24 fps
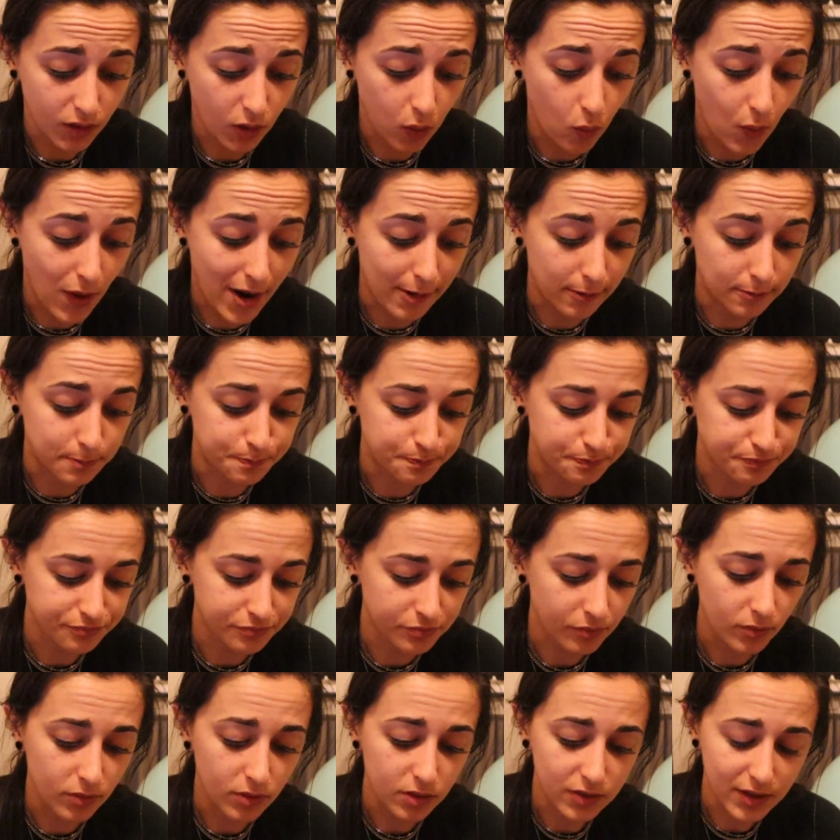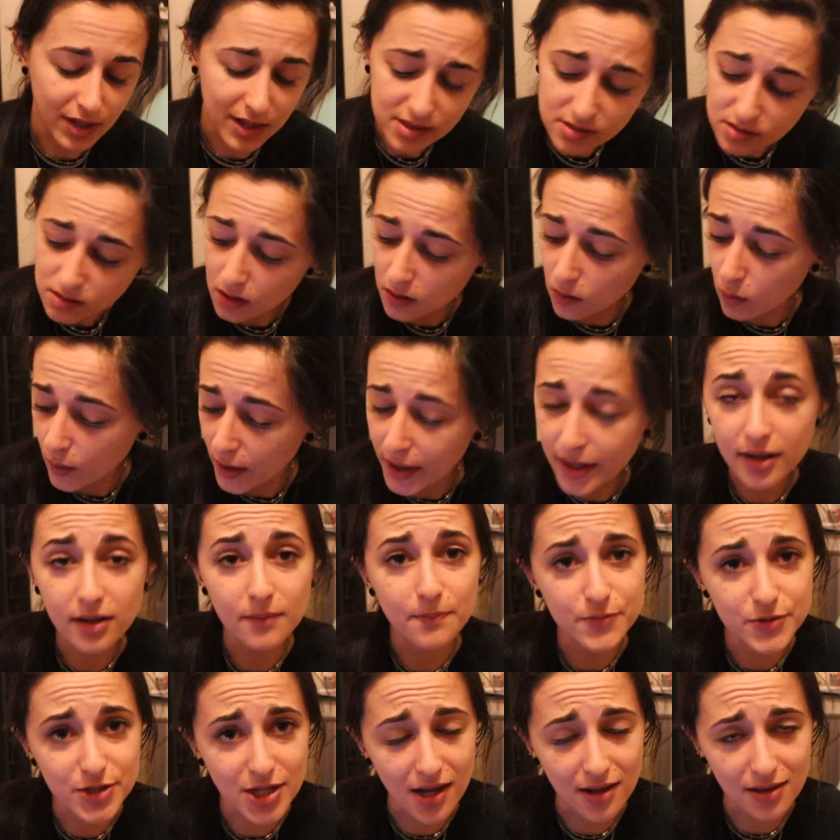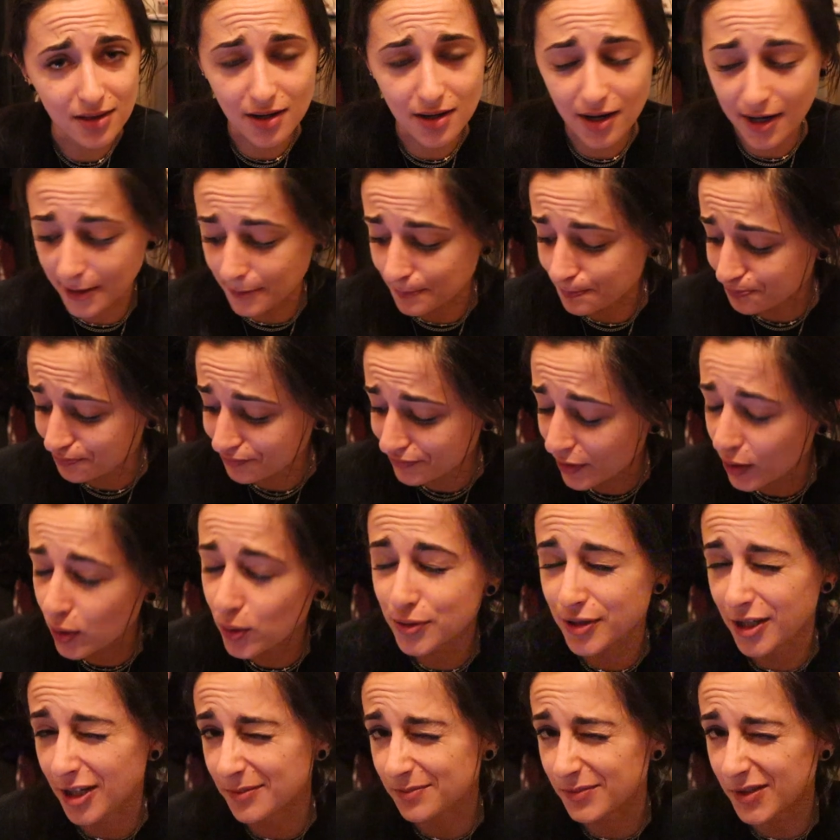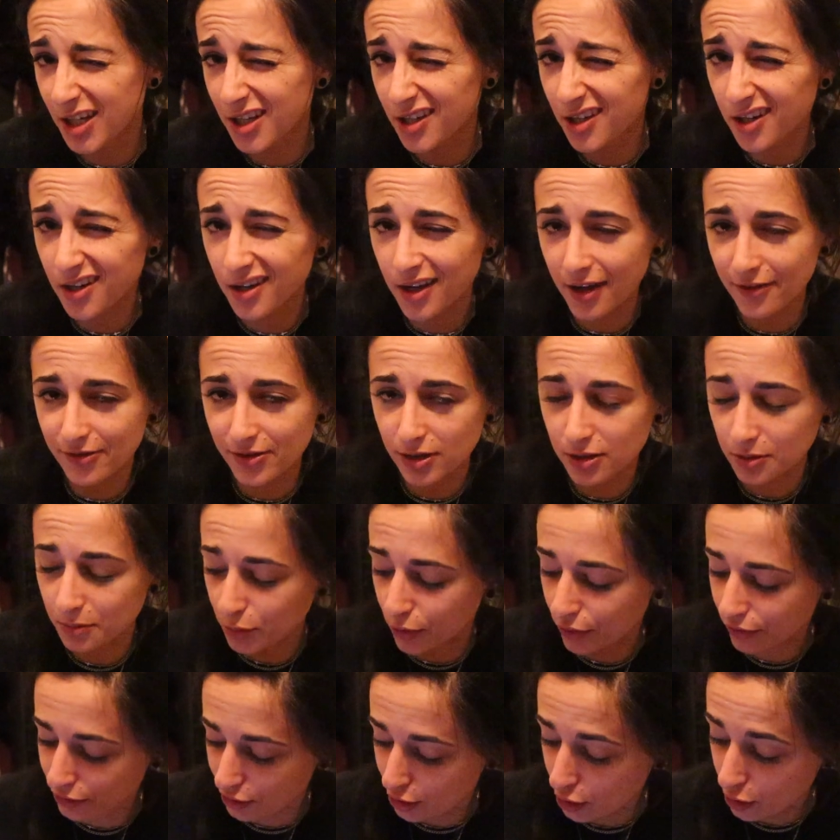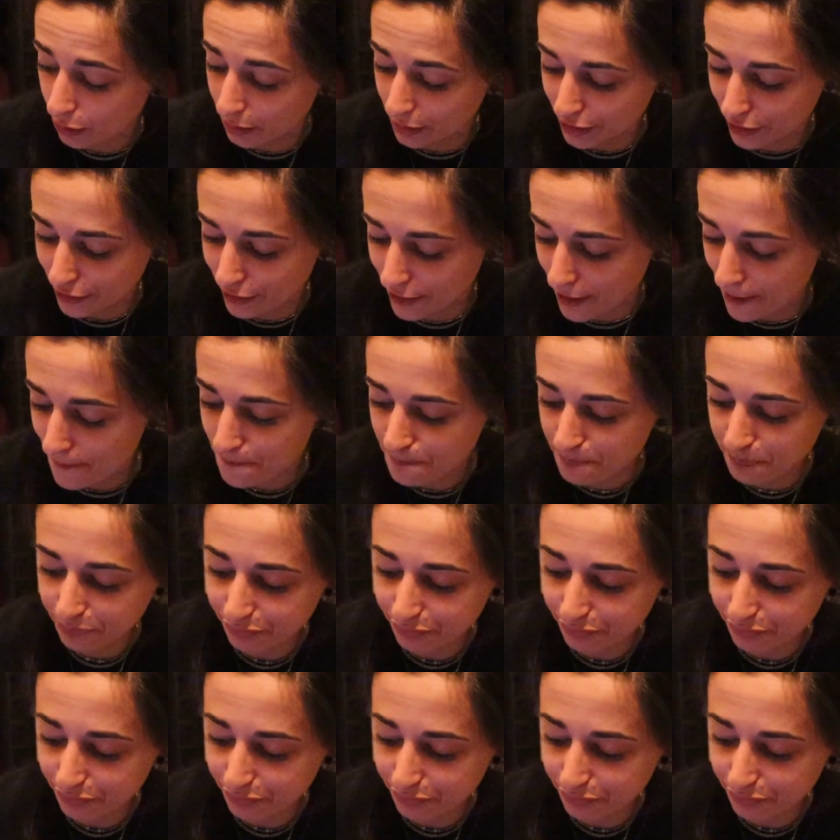Wow. That is a way to night. Hold on, I gotta have a little more of the Homer Donut.